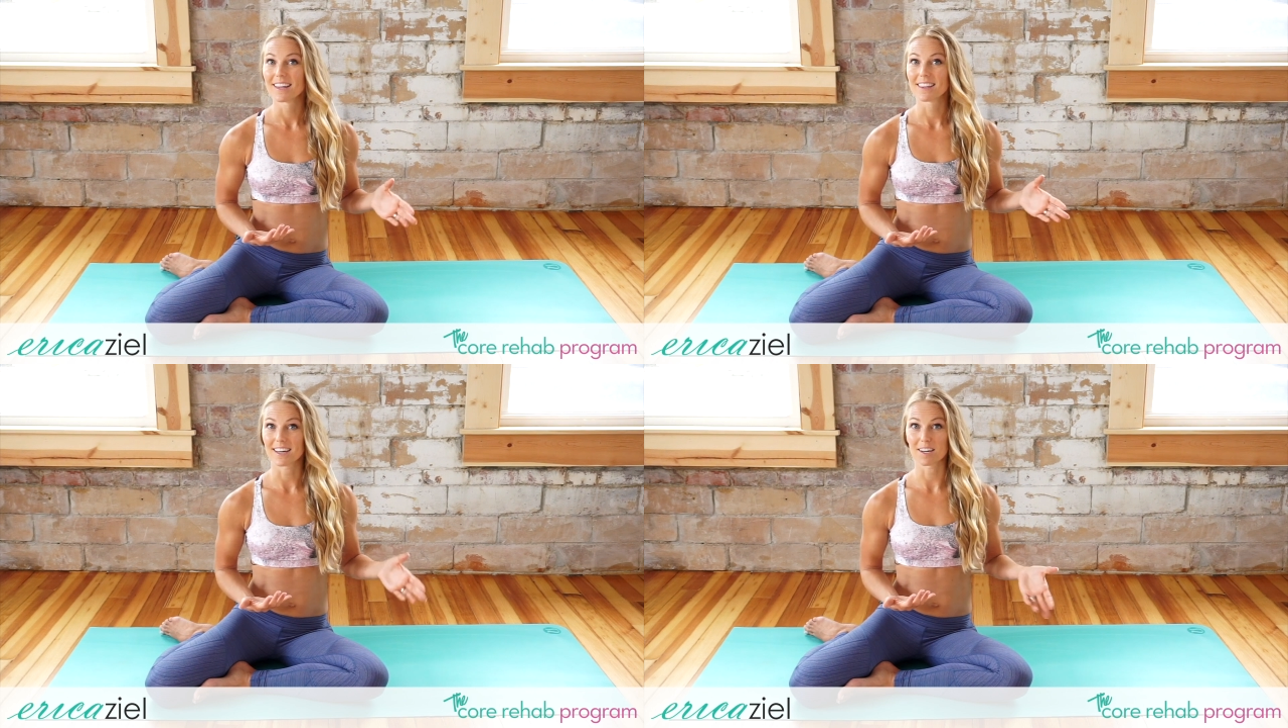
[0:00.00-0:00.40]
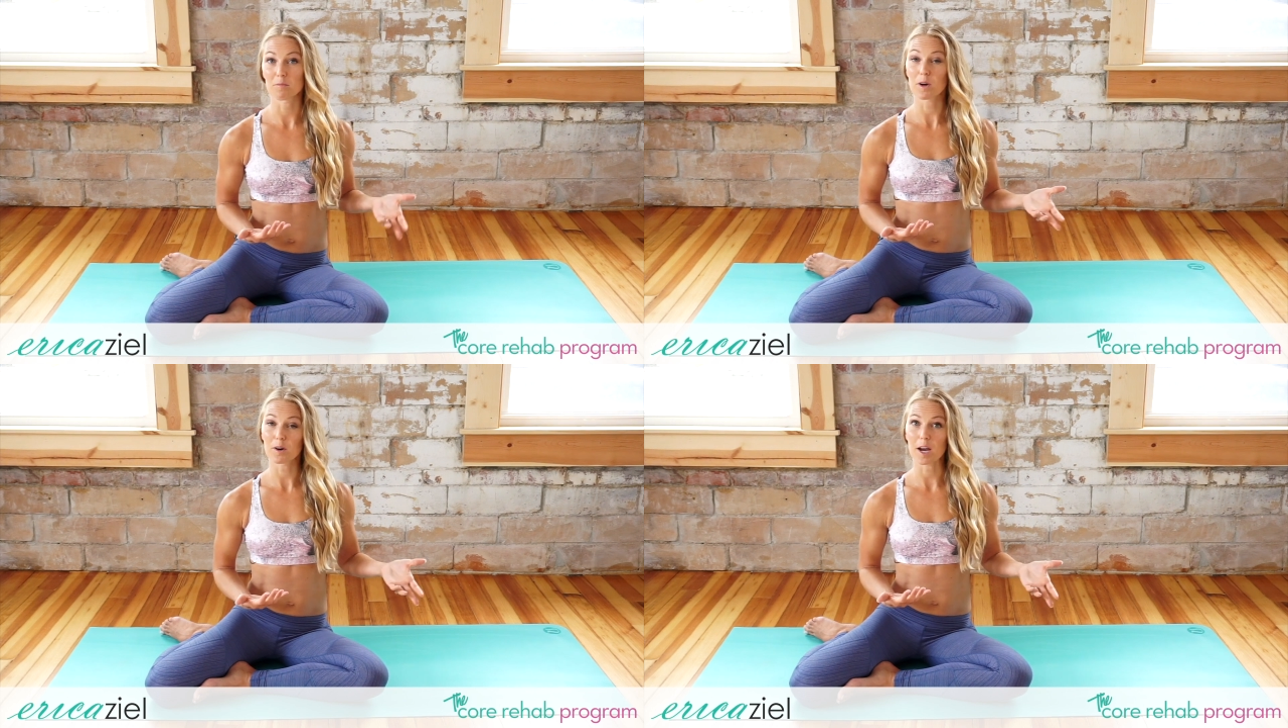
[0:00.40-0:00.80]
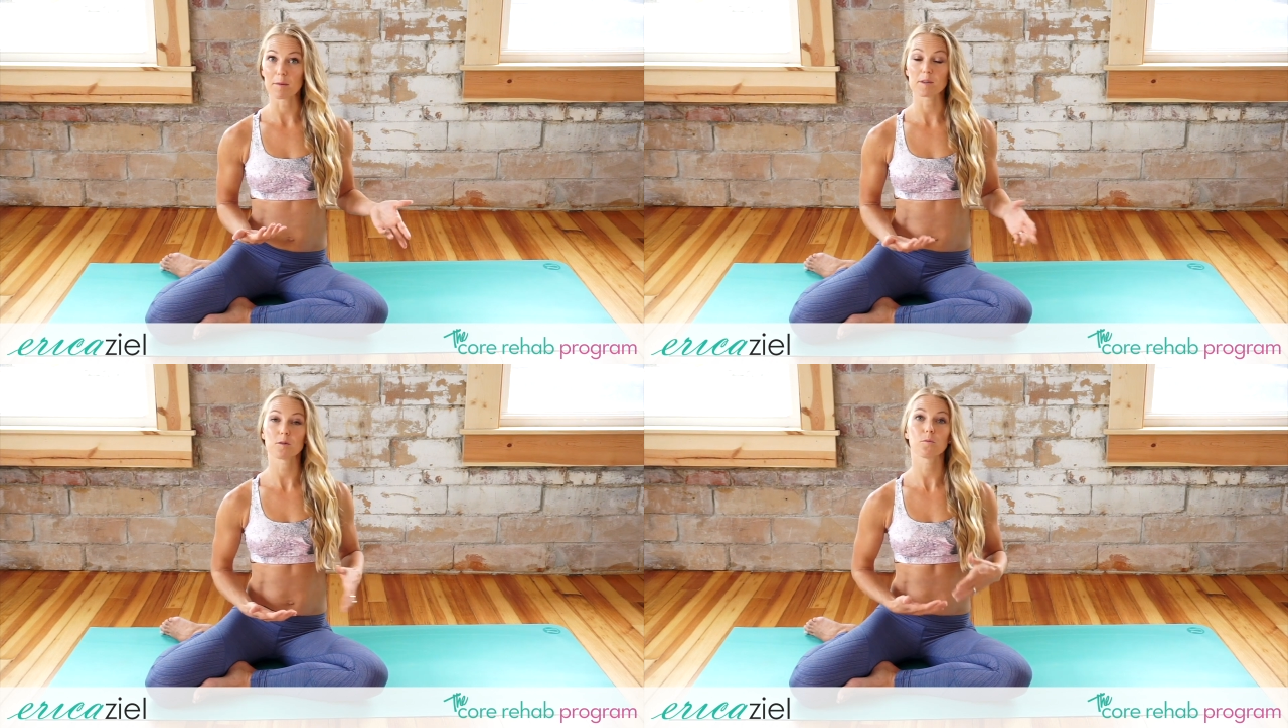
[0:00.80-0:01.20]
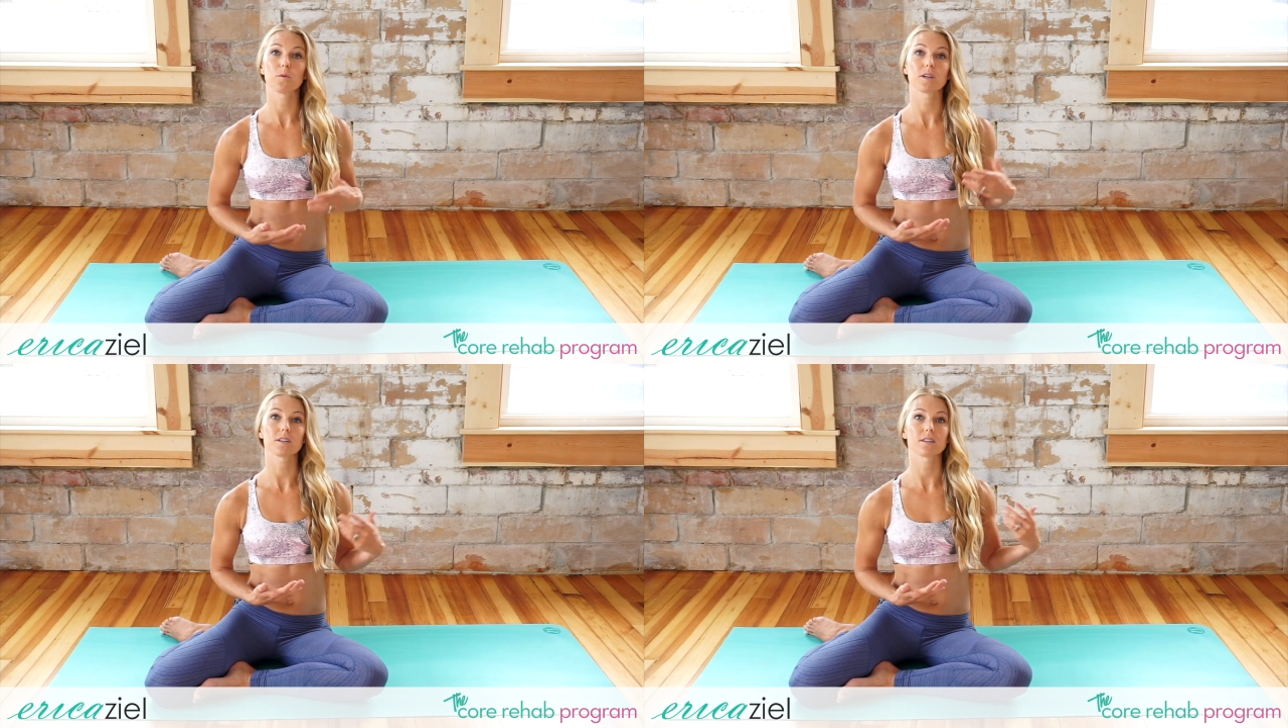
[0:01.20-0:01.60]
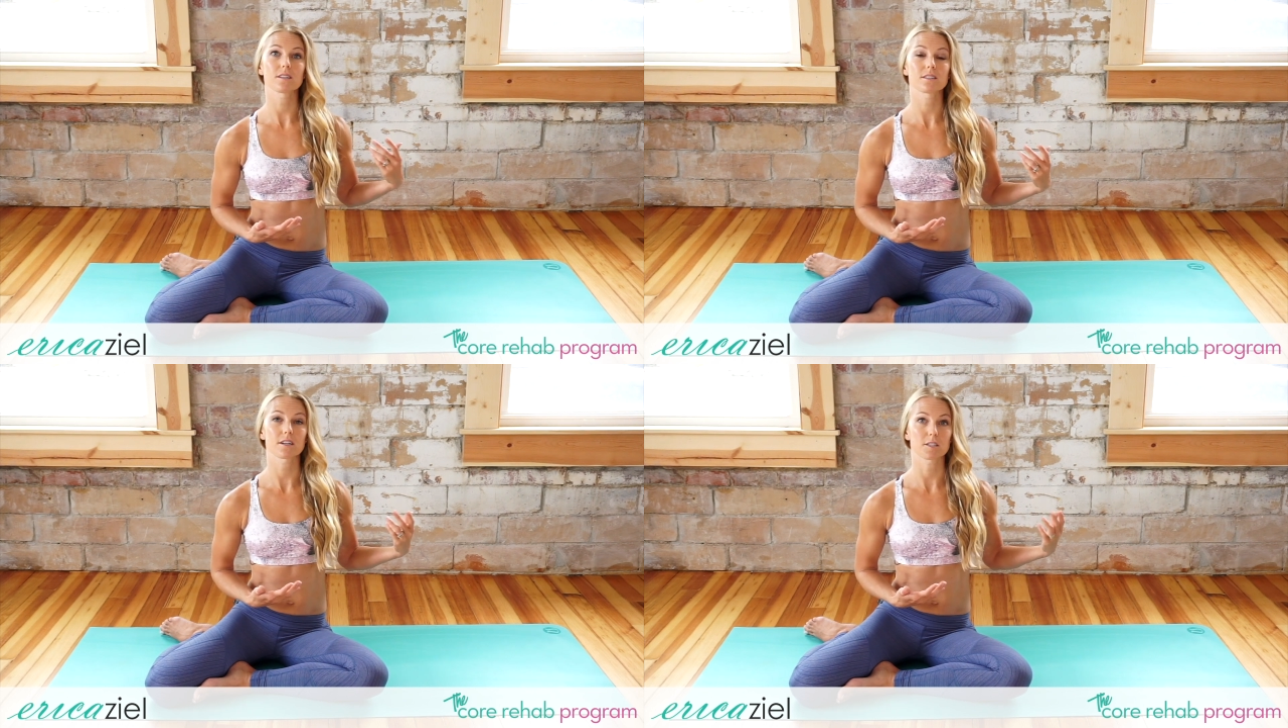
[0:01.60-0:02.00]
the program, you will
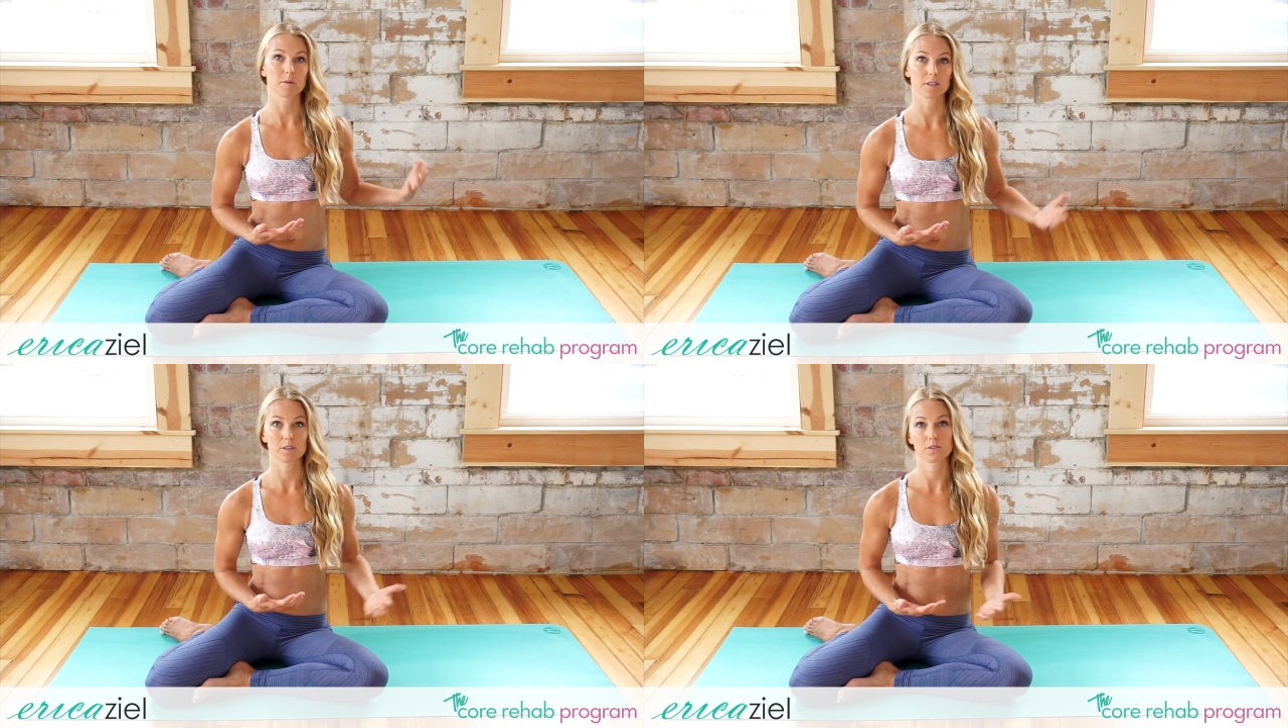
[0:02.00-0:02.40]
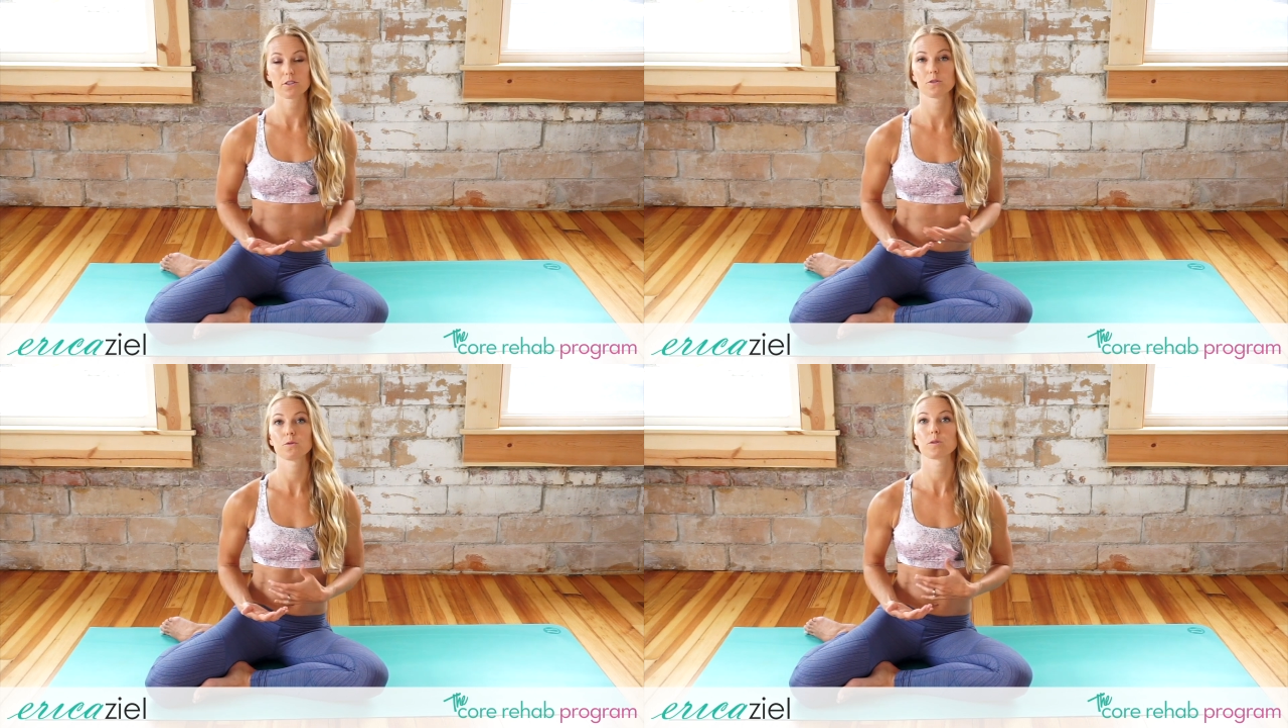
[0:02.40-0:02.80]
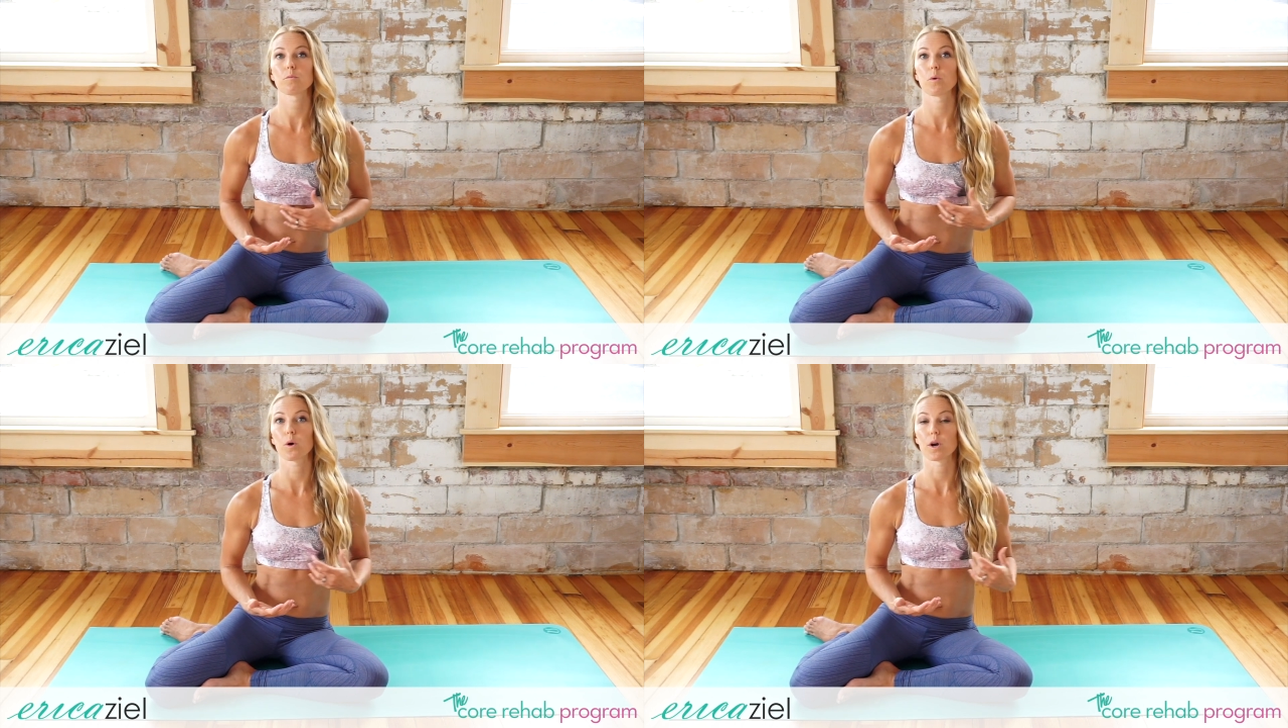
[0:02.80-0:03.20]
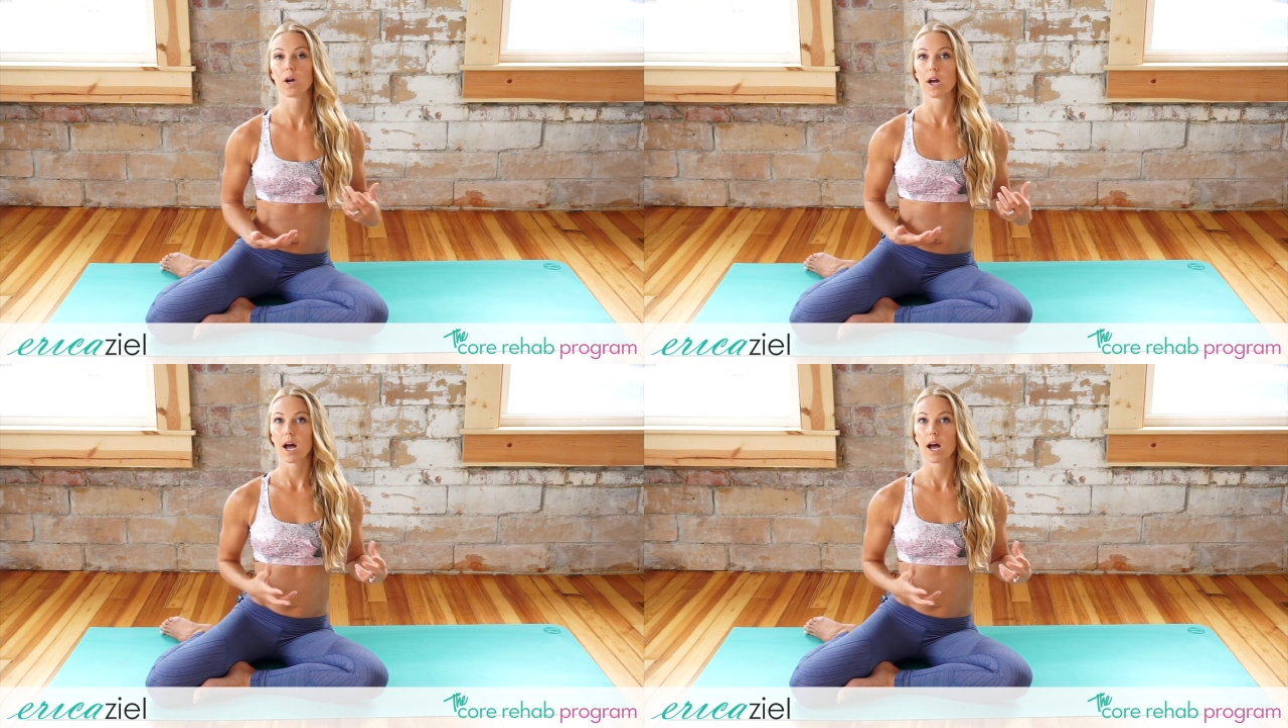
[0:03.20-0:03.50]
start to be introduced to some more